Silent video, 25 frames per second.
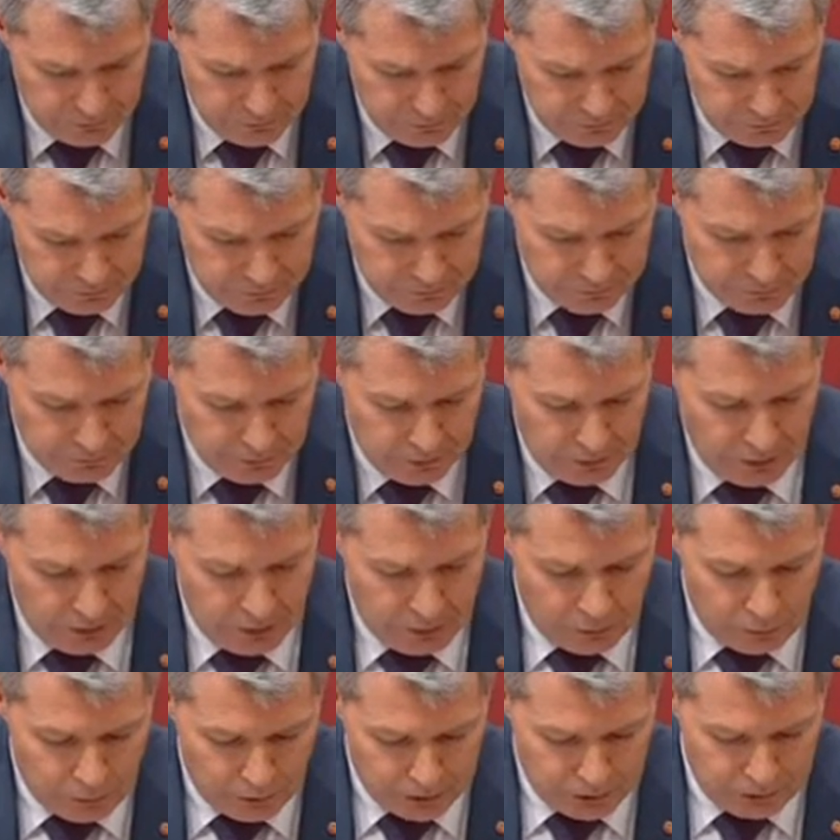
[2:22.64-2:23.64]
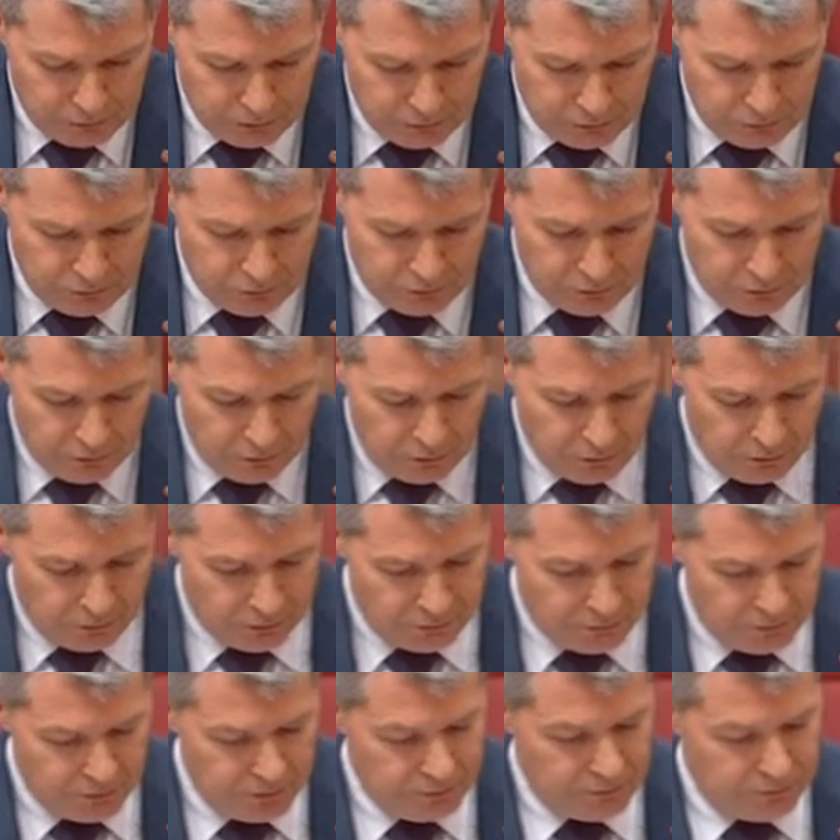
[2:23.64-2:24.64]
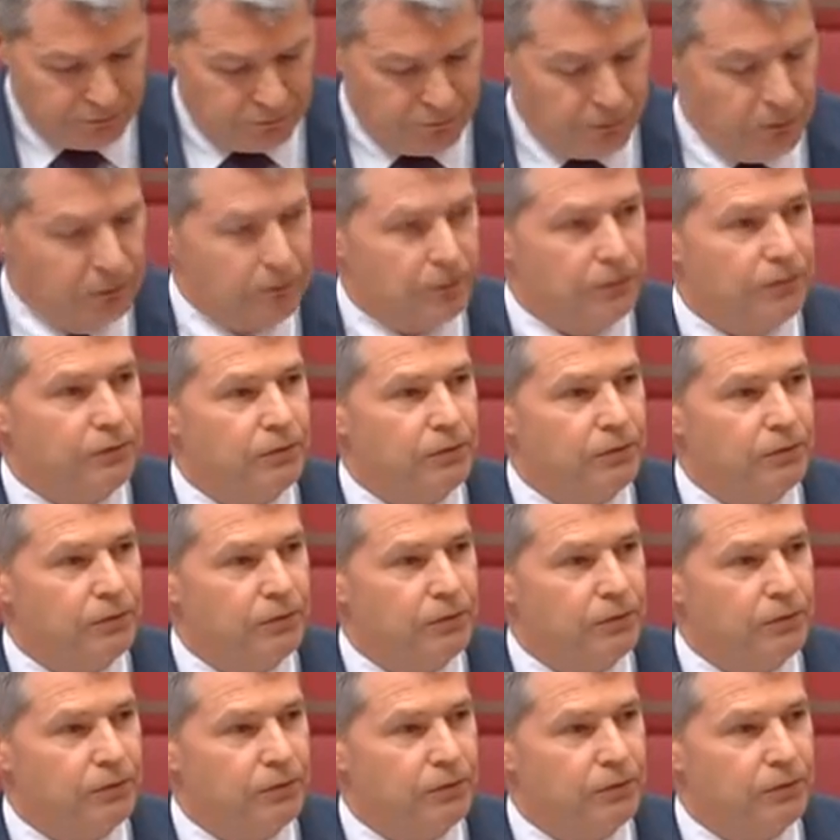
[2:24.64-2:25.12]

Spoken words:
List in recognition of his service